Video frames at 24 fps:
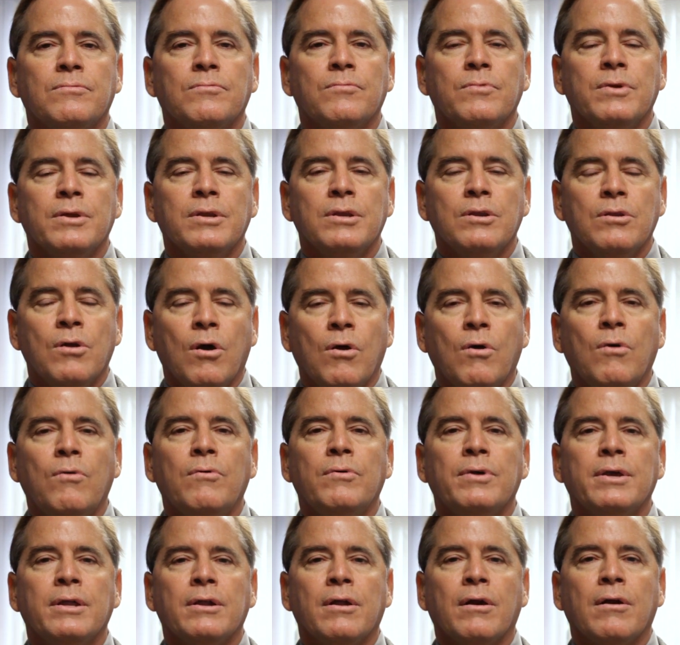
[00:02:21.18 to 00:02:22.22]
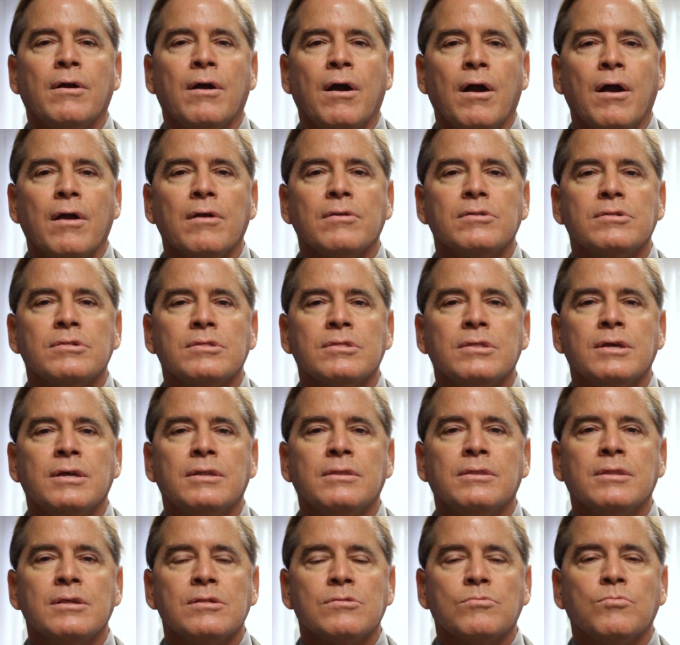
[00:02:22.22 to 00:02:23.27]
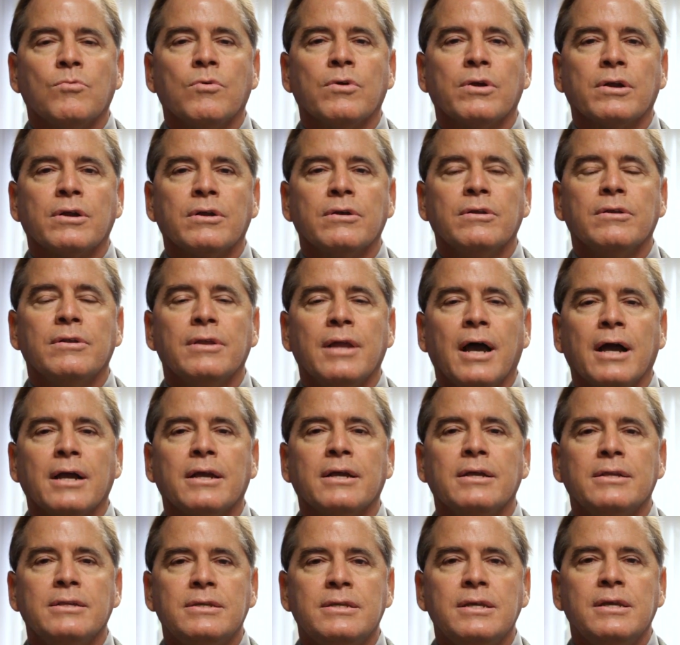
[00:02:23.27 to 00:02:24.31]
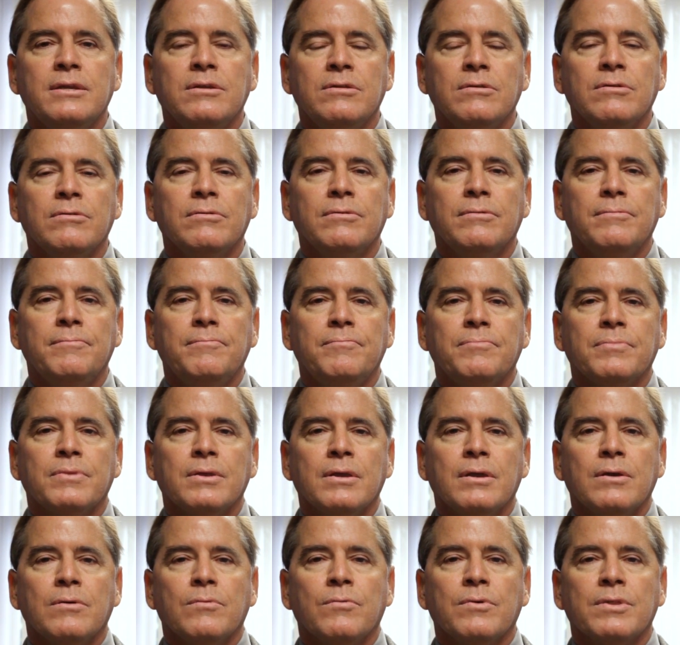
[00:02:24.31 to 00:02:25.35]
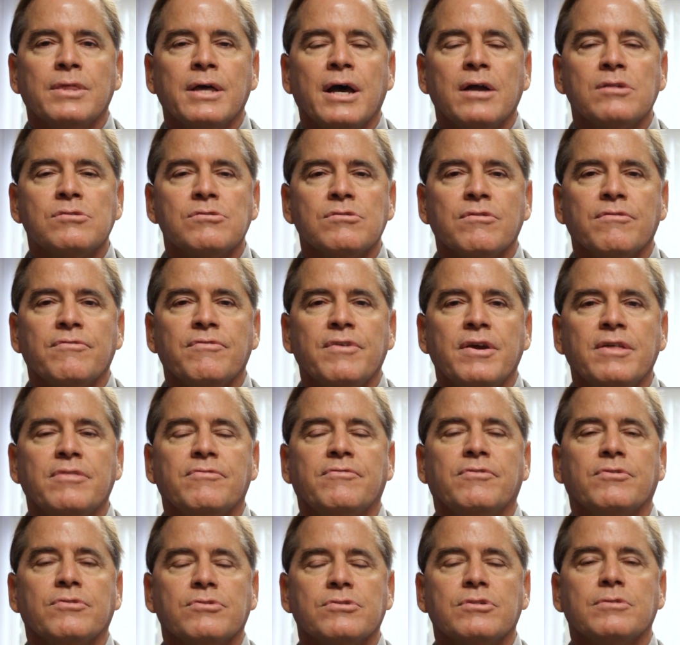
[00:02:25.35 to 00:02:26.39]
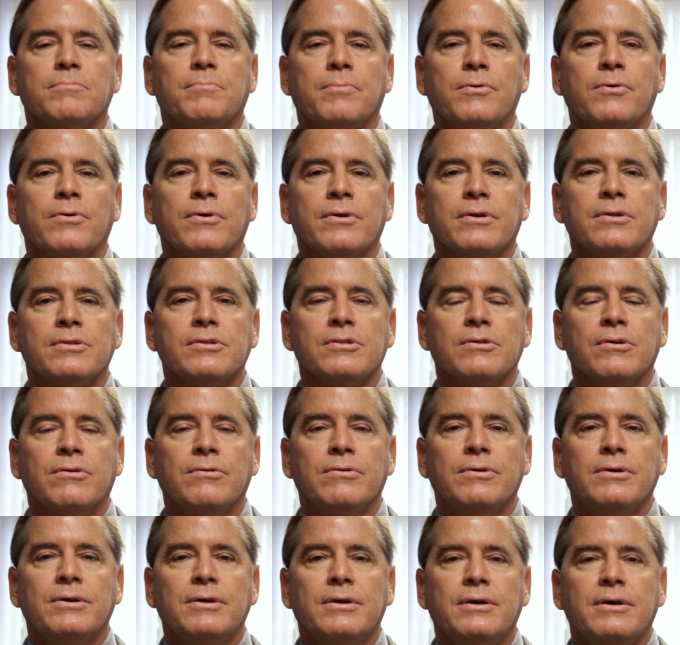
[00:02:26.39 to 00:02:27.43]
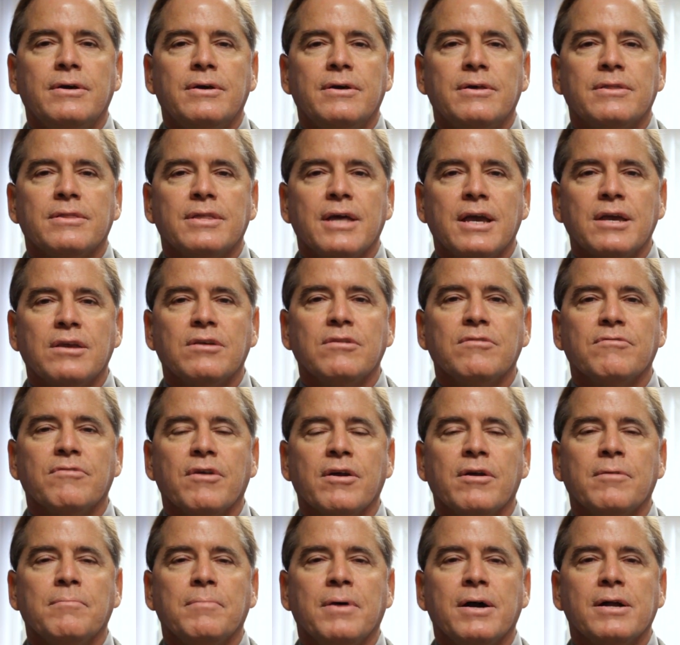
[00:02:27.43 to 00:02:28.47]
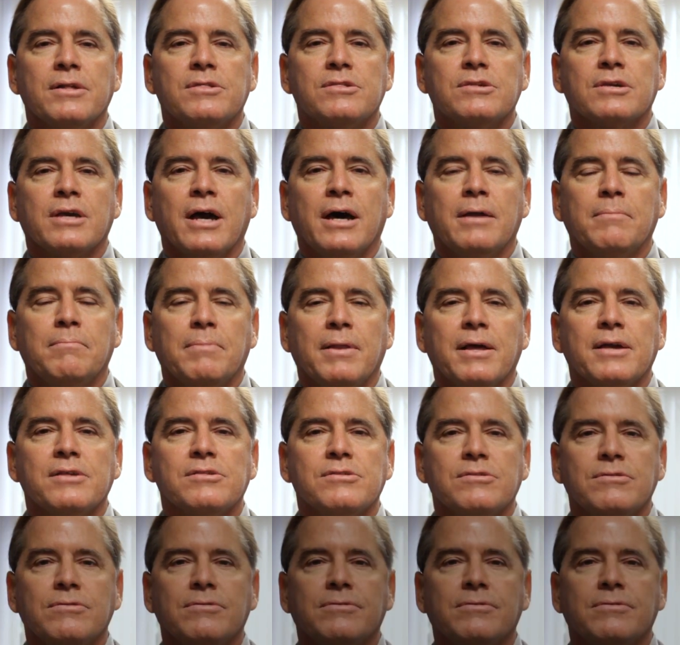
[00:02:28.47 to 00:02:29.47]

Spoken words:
We know in our hearts that this work could not continue without your faithful support. So thank you very much. God bless